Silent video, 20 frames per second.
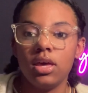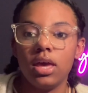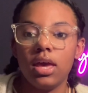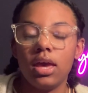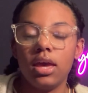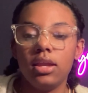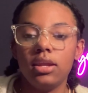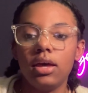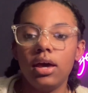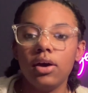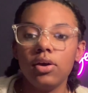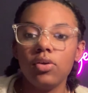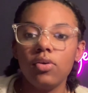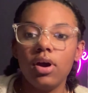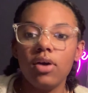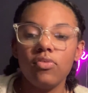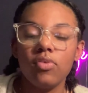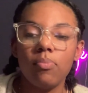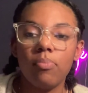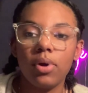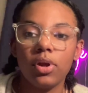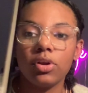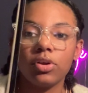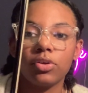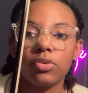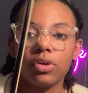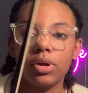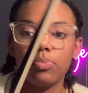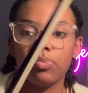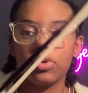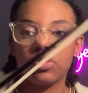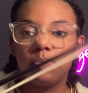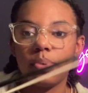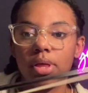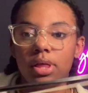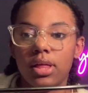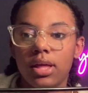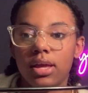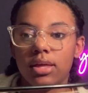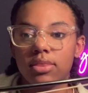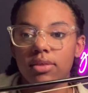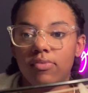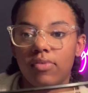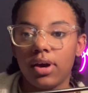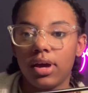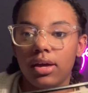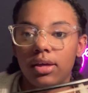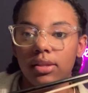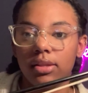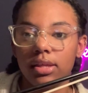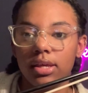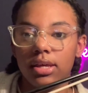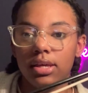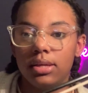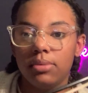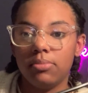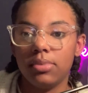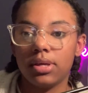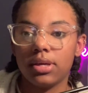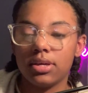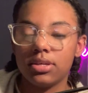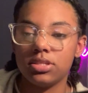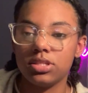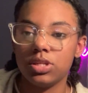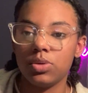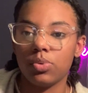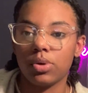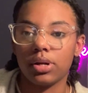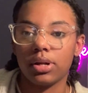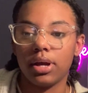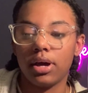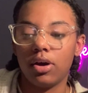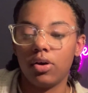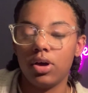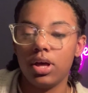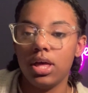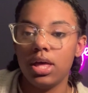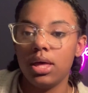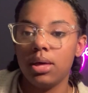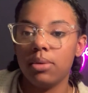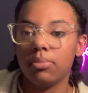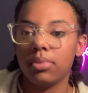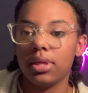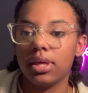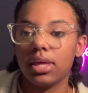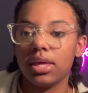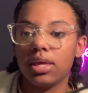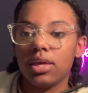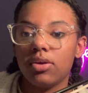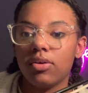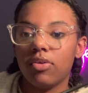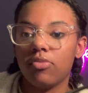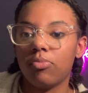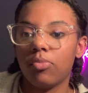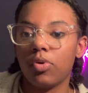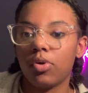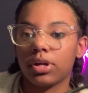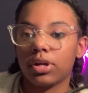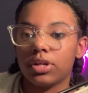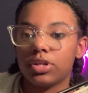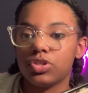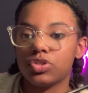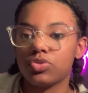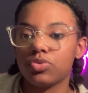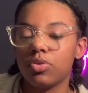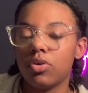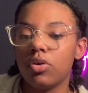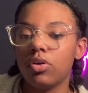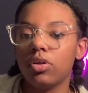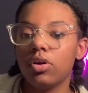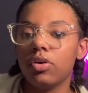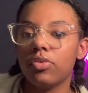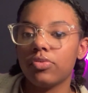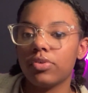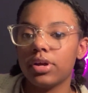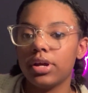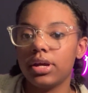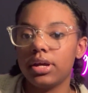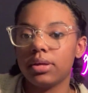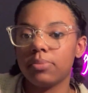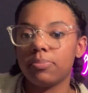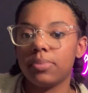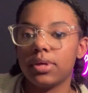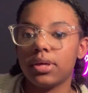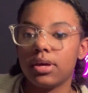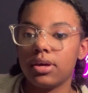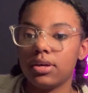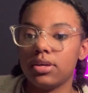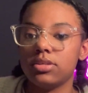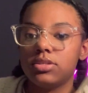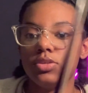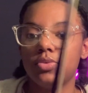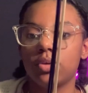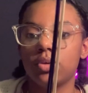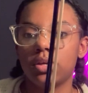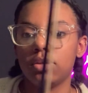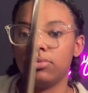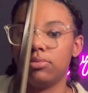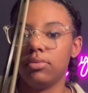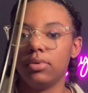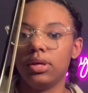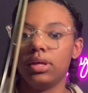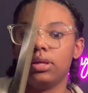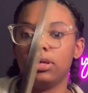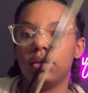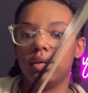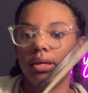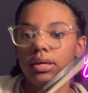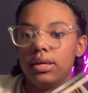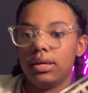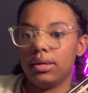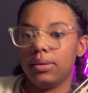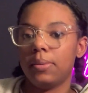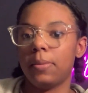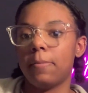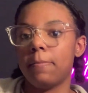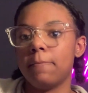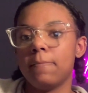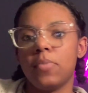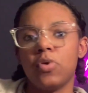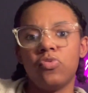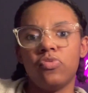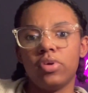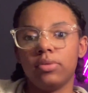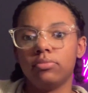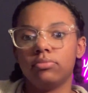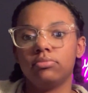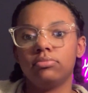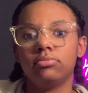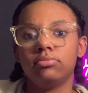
And now you have a better grip with playing the violin, because you are now playing it. You have more control over it because you can move it.